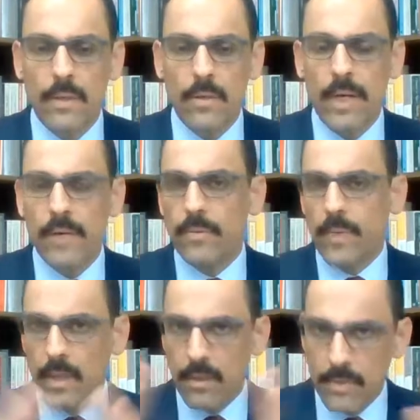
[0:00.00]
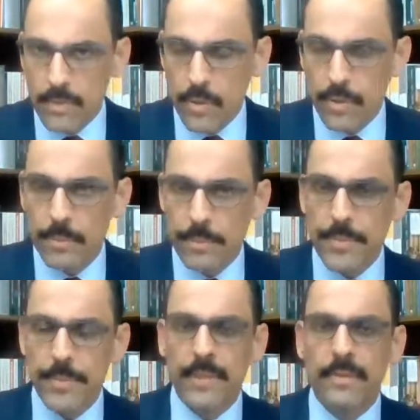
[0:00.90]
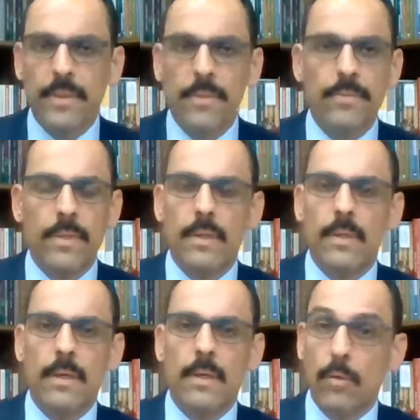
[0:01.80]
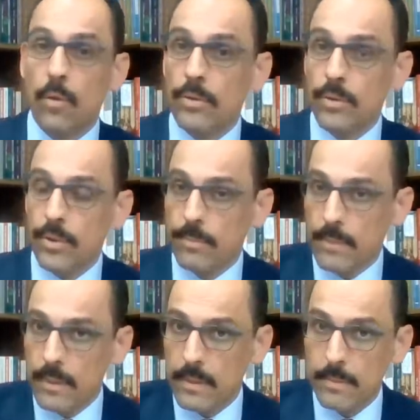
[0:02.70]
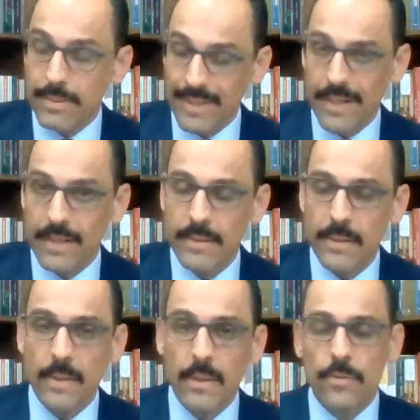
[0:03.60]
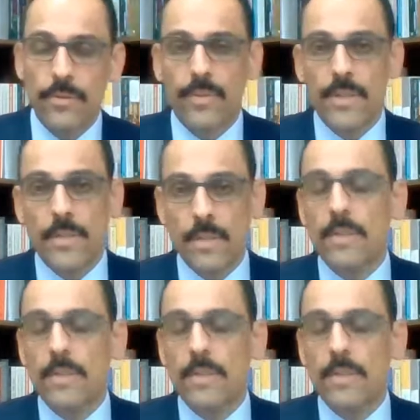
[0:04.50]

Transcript: You have to have a certain perspective, a long-term plan to address.